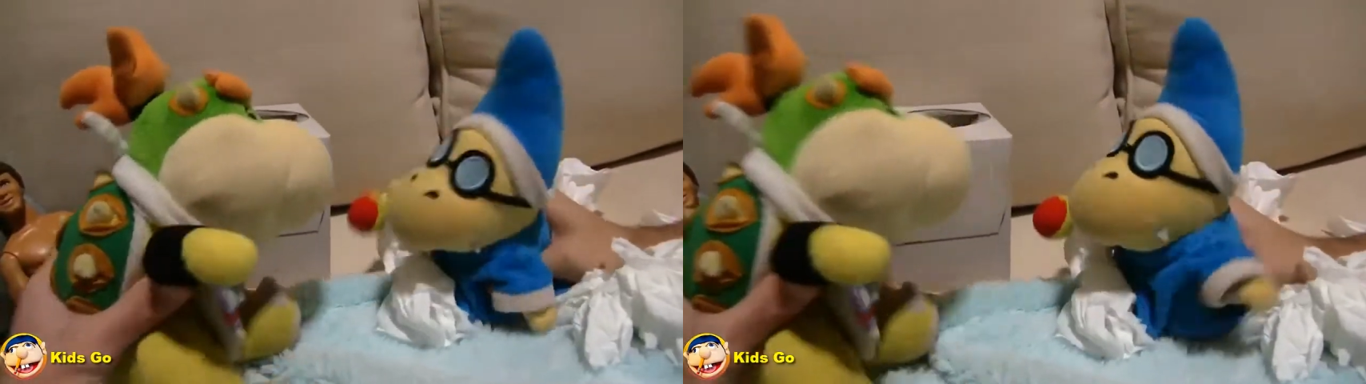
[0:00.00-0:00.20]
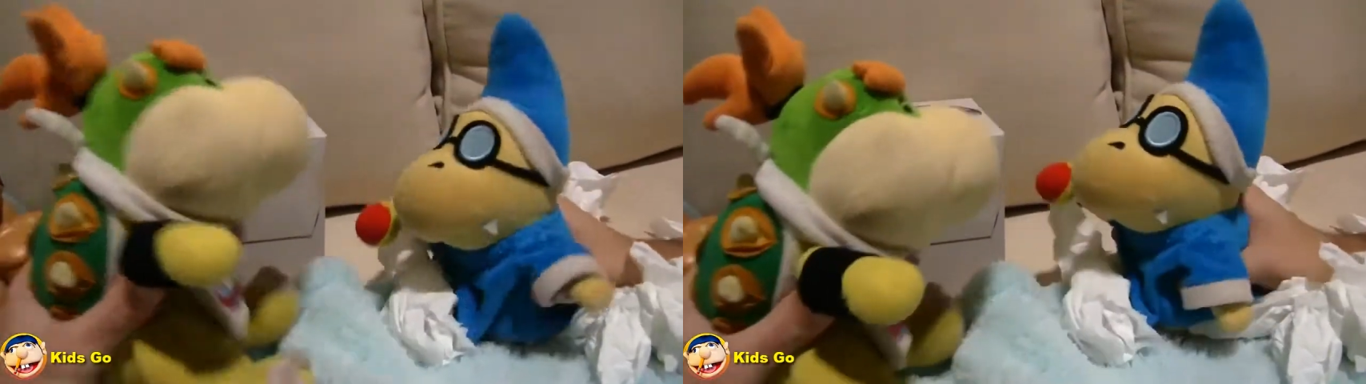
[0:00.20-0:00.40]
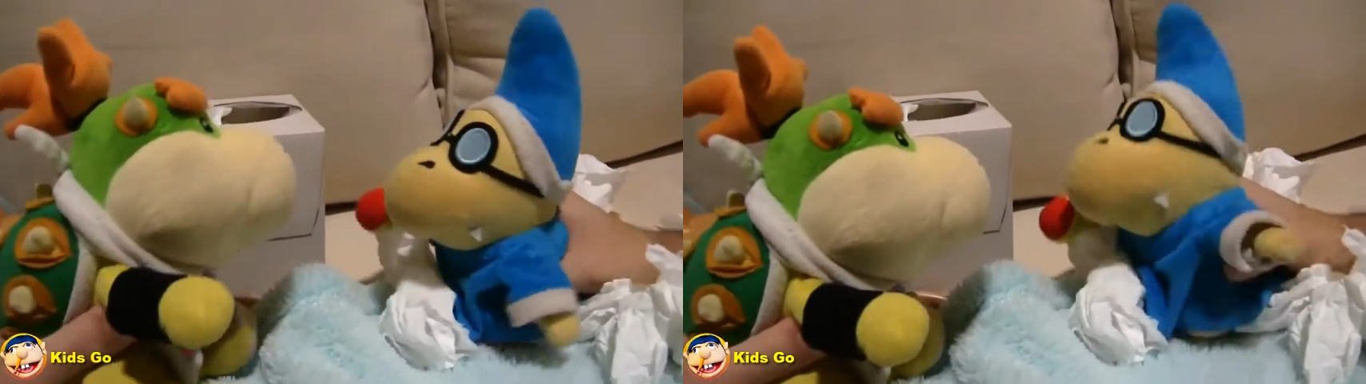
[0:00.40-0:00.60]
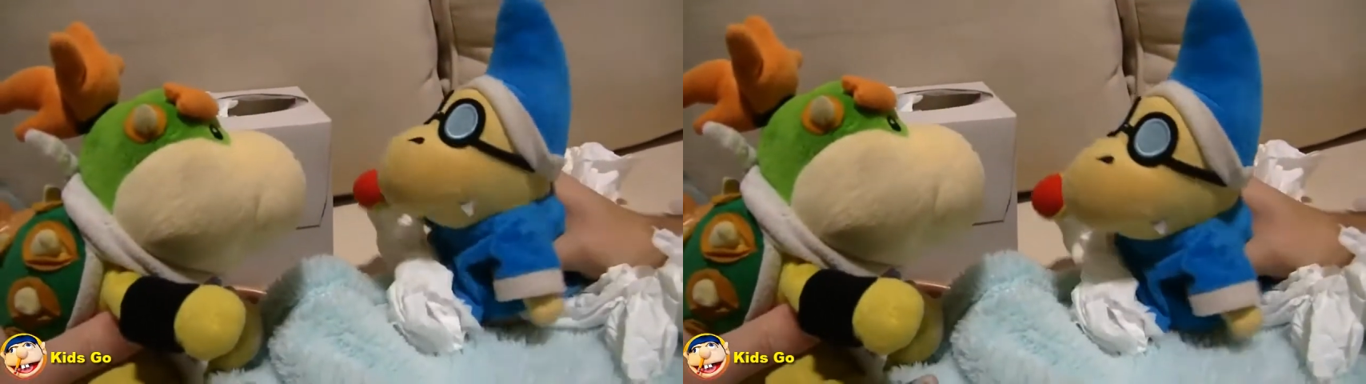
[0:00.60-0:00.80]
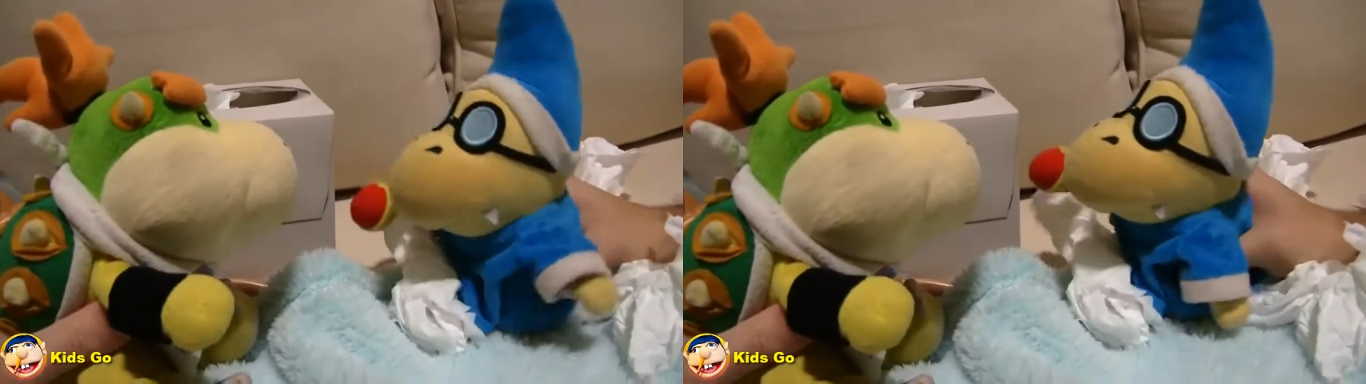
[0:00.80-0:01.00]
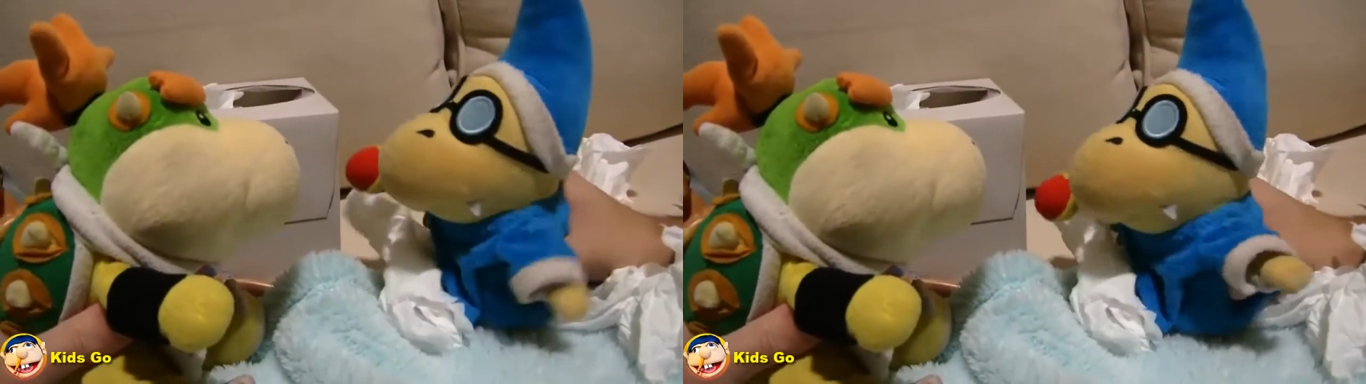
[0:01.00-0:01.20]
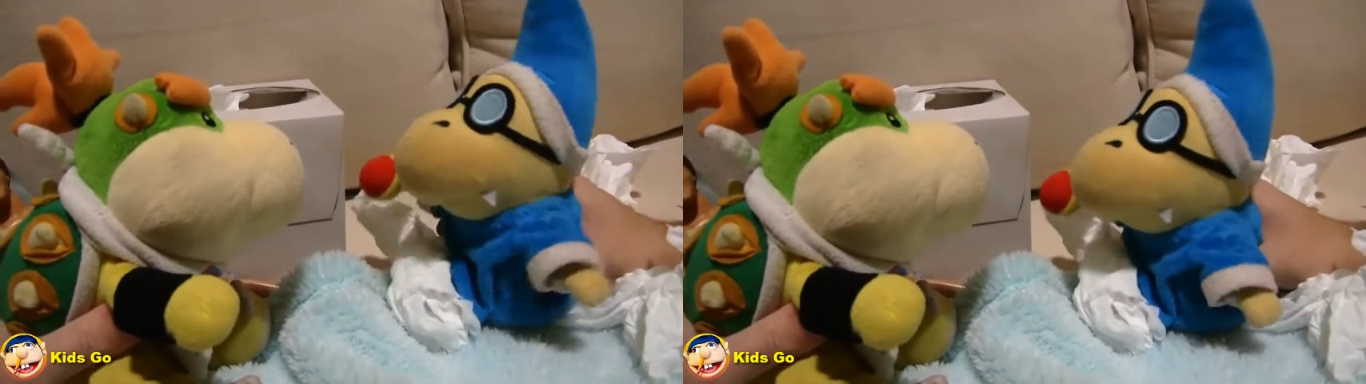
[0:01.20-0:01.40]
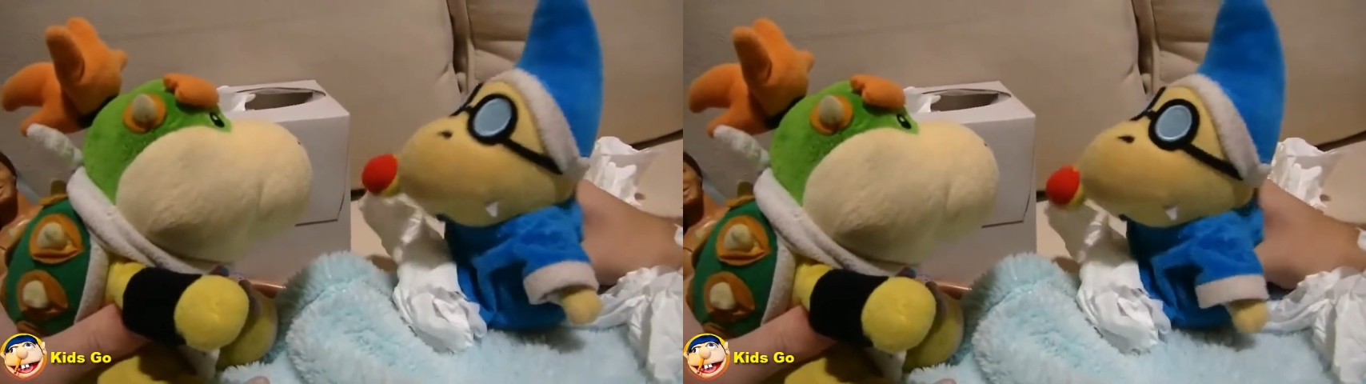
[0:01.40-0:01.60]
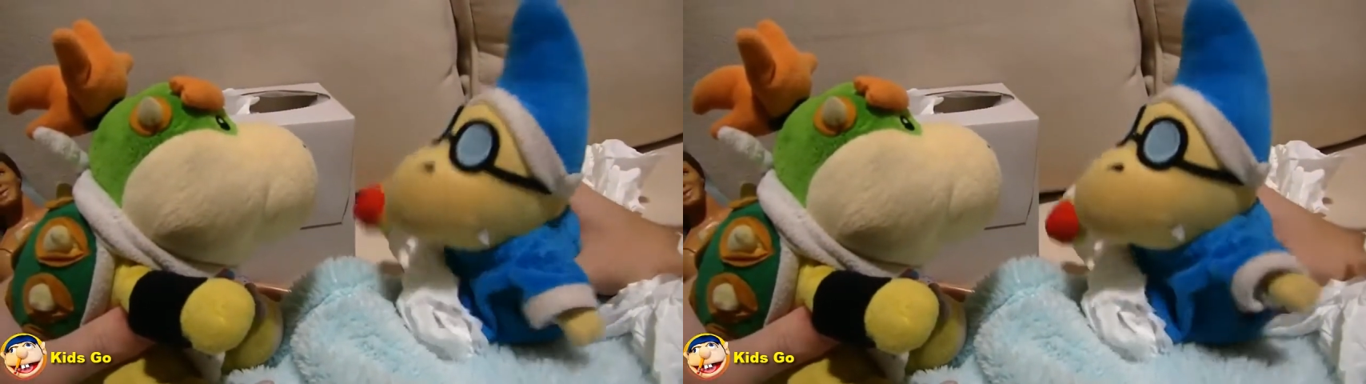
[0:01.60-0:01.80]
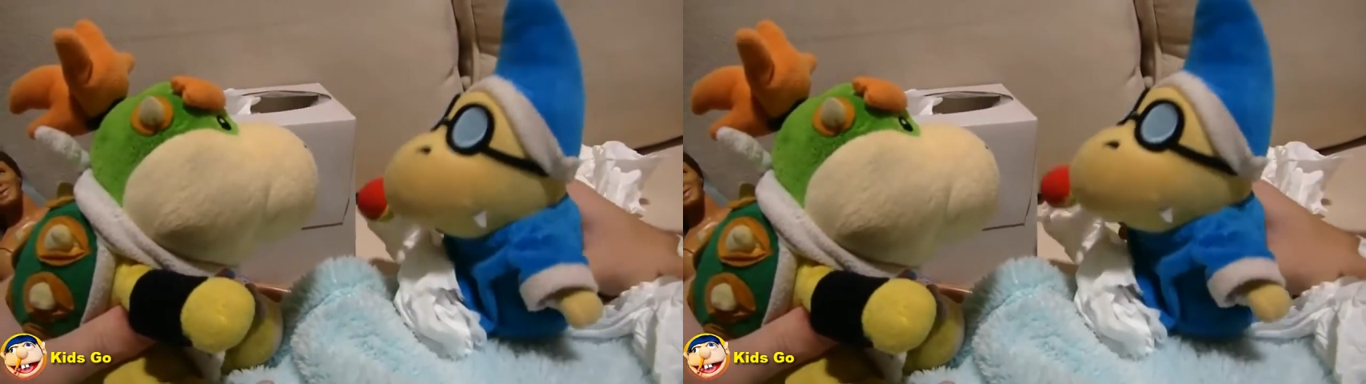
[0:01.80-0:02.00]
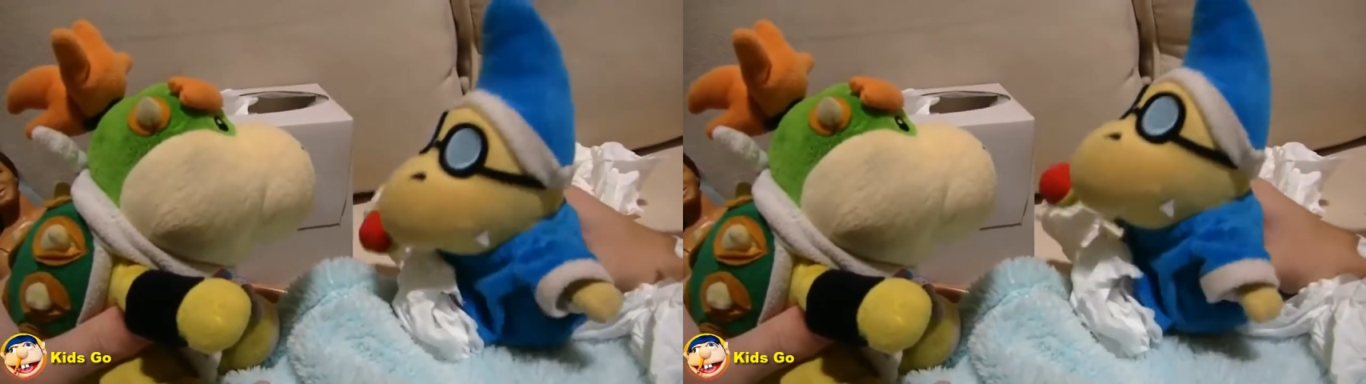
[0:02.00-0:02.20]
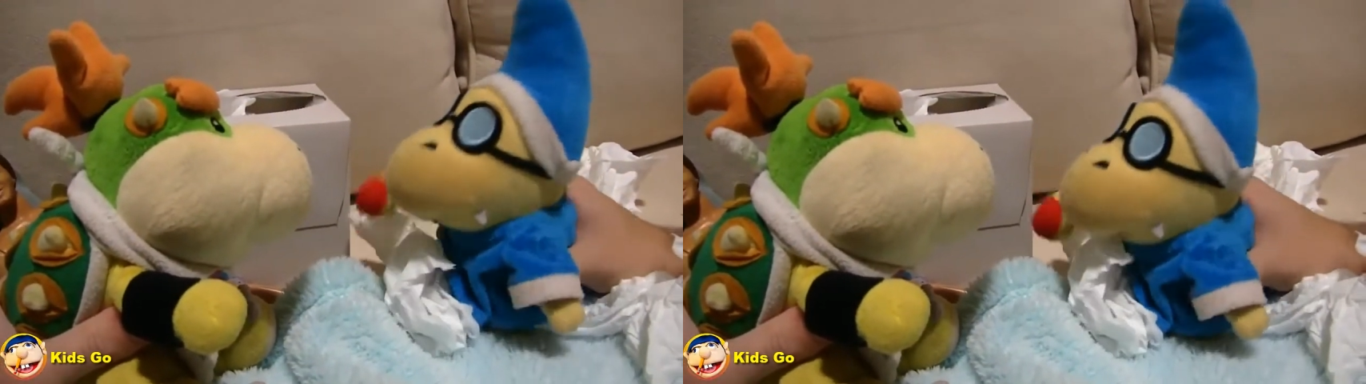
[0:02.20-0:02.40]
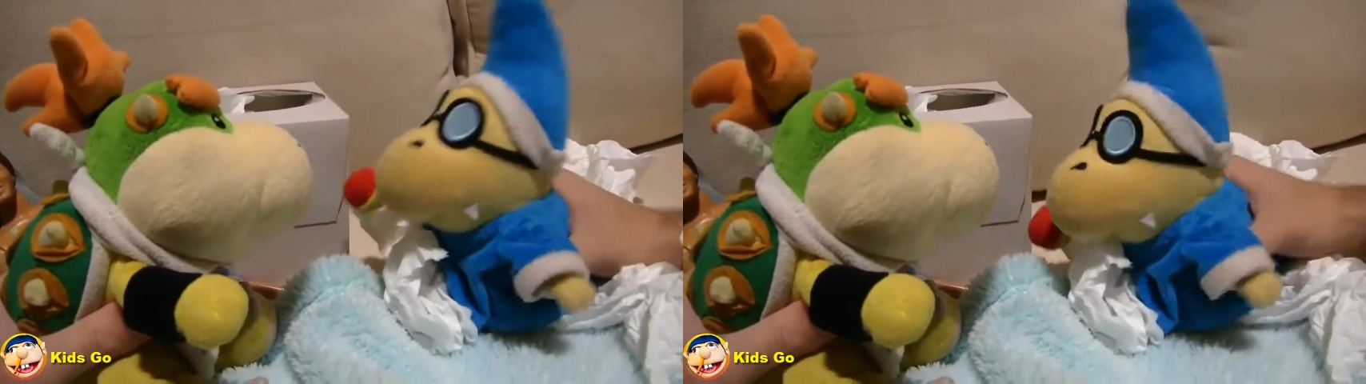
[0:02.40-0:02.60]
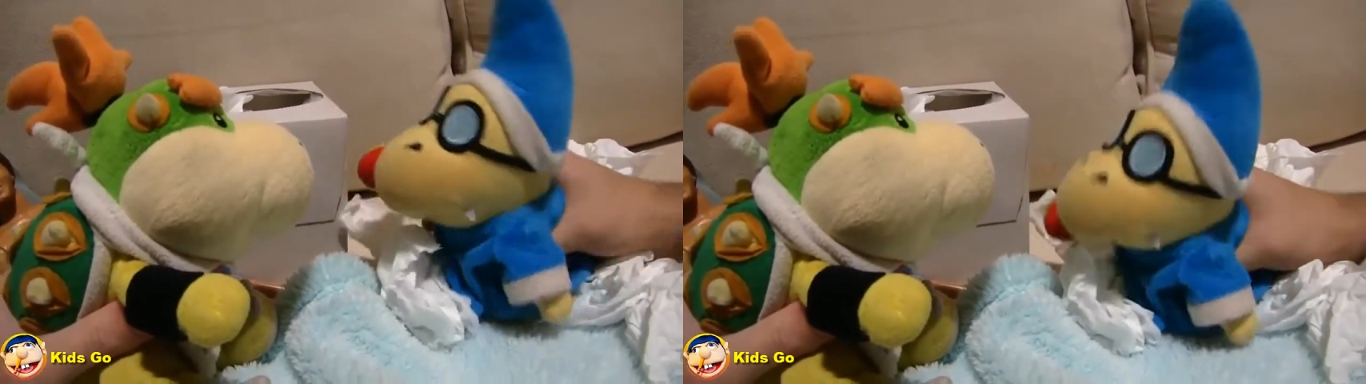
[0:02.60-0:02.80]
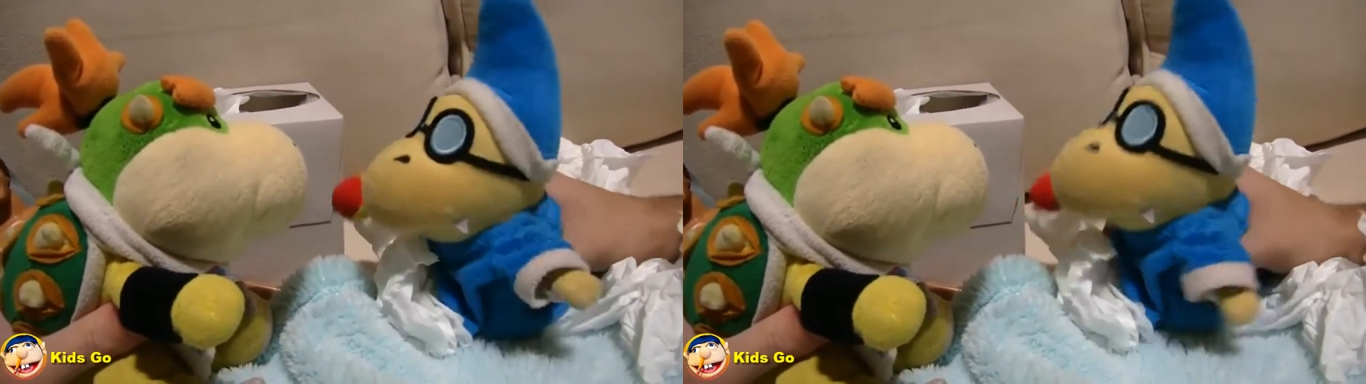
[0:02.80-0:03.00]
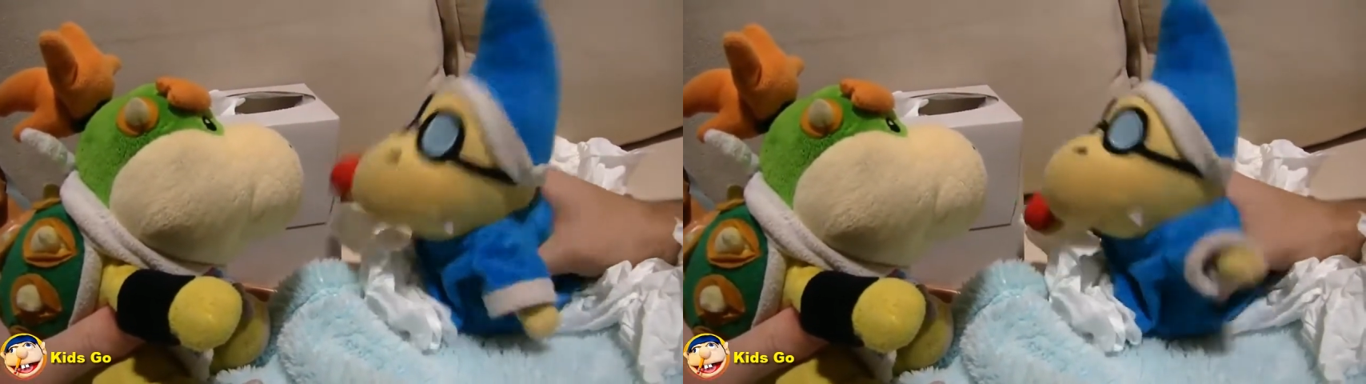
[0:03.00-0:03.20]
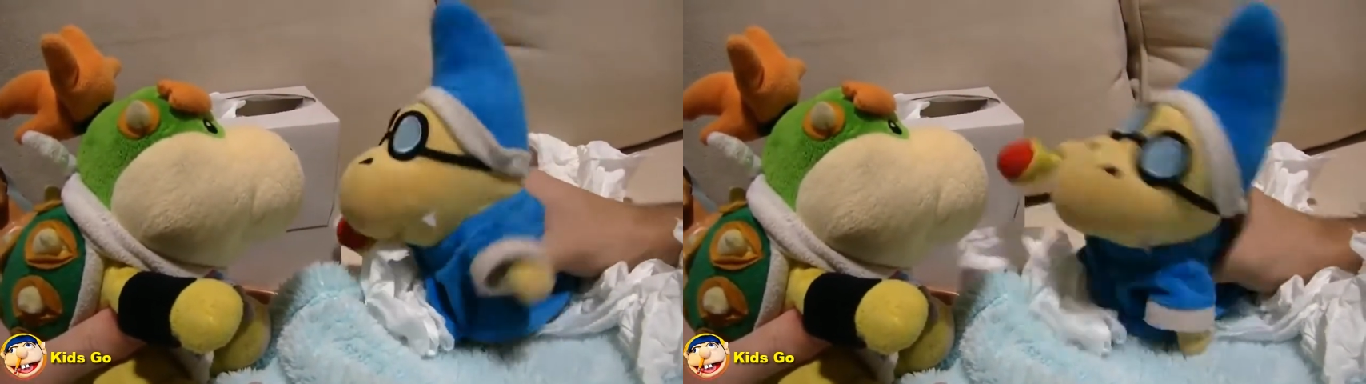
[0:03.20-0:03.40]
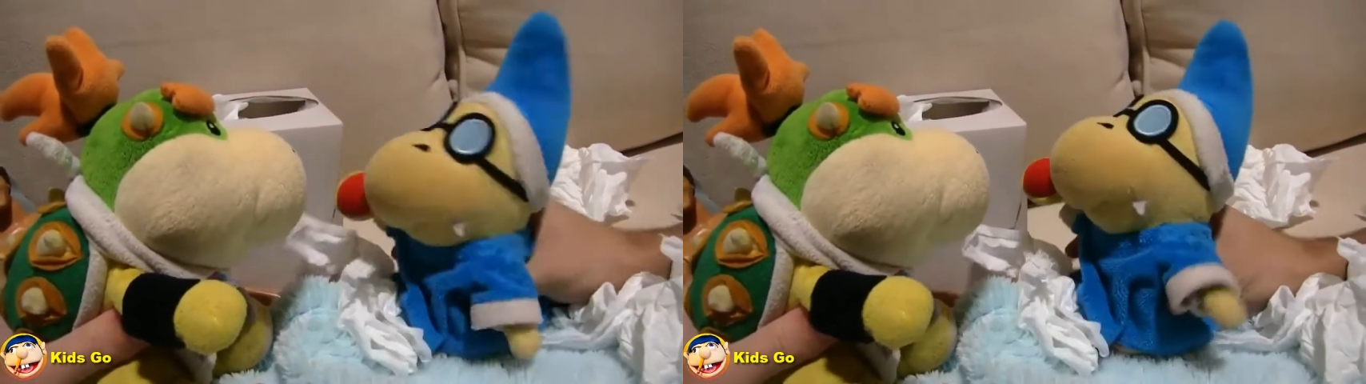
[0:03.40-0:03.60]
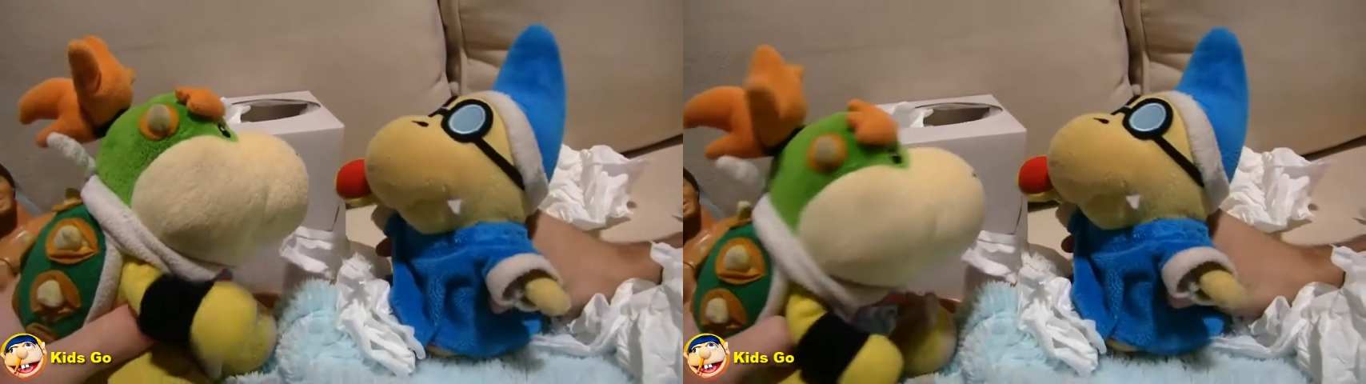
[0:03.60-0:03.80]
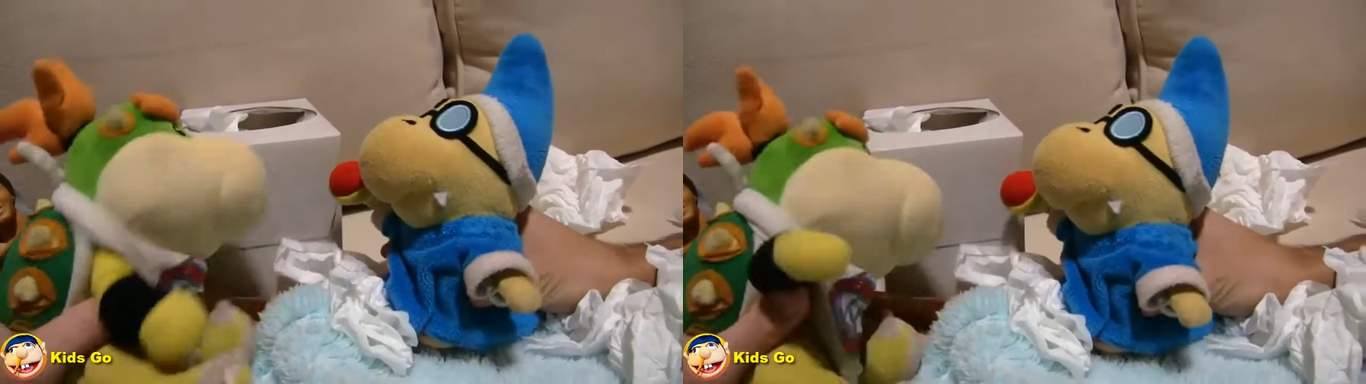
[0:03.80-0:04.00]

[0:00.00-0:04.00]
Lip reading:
[unreadable: no face in view]